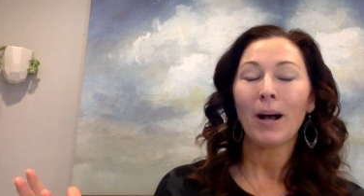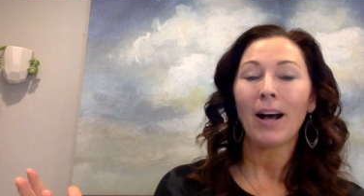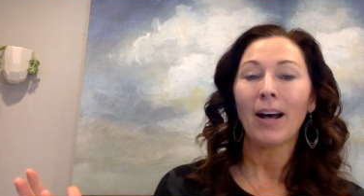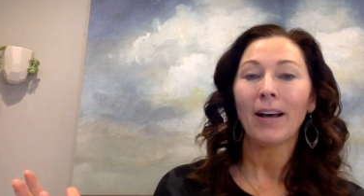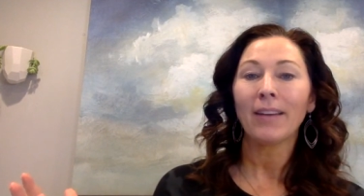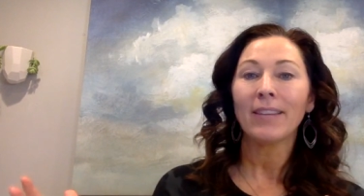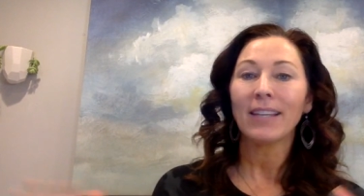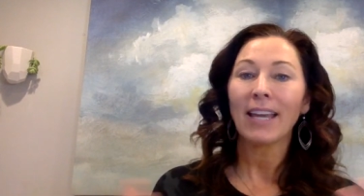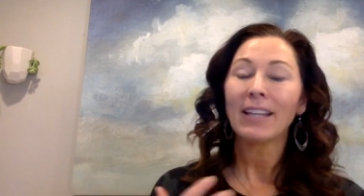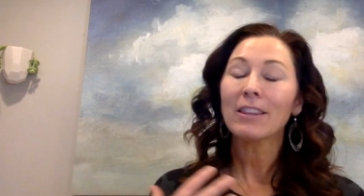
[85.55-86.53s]
the
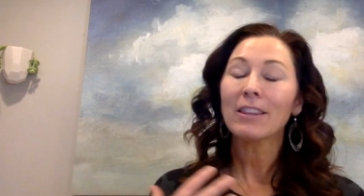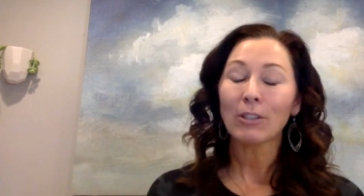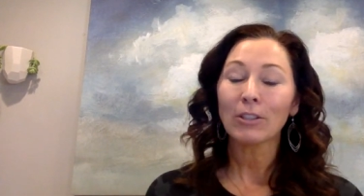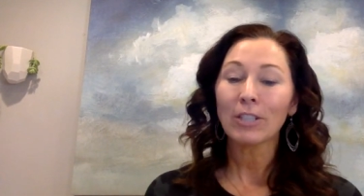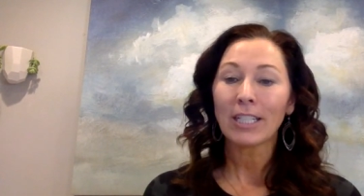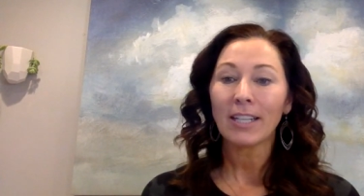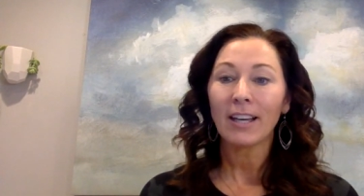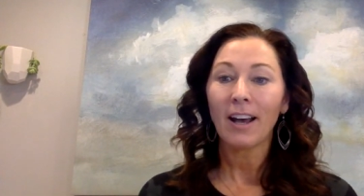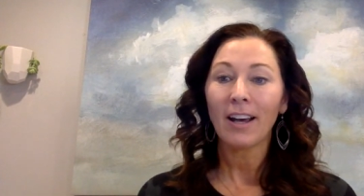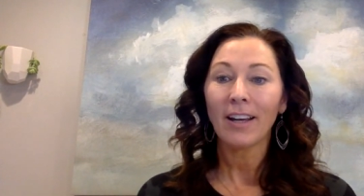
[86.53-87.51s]
gate 30,